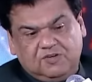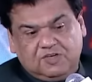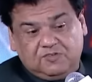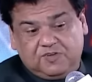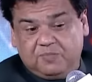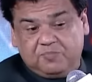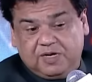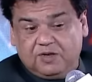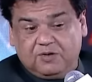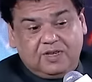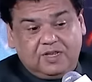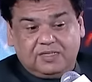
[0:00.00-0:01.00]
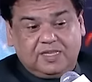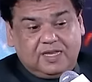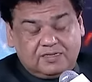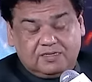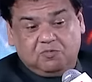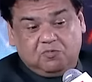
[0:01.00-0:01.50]
was very particular
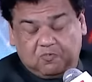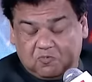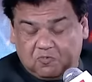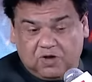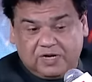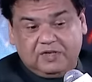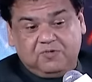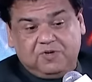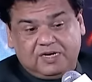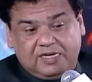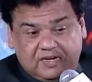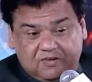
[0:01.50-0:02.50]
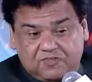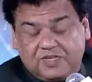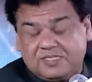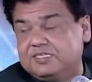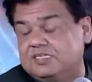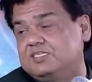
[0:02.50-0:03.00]
that whatever
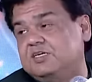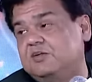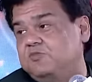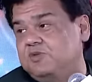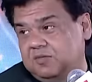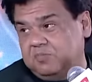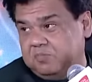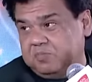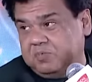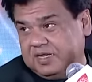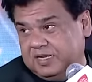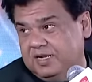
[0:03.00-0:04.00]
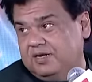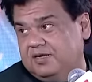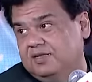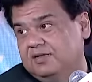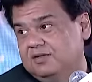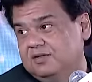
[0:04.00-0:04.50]
infrastructure we are
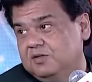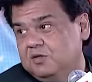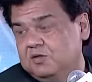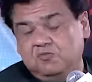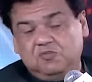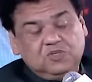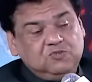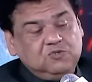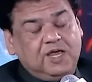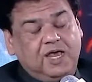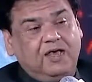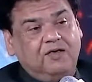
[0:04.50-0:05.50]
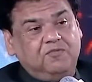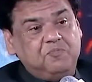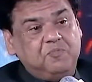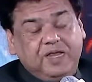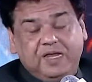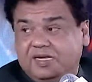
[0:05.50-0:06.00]
creating, we should have
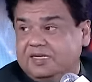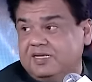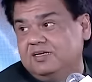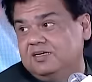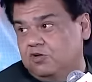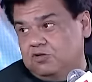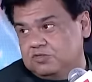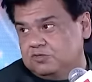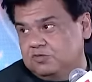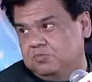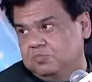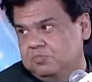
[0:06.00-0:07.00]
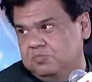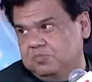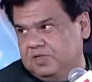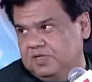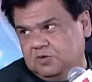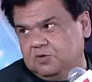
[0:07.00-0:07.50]
maintained it also
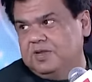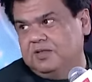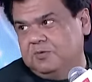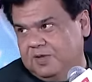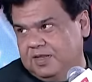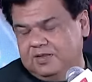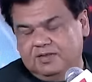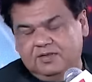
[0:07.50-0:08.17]
equally well.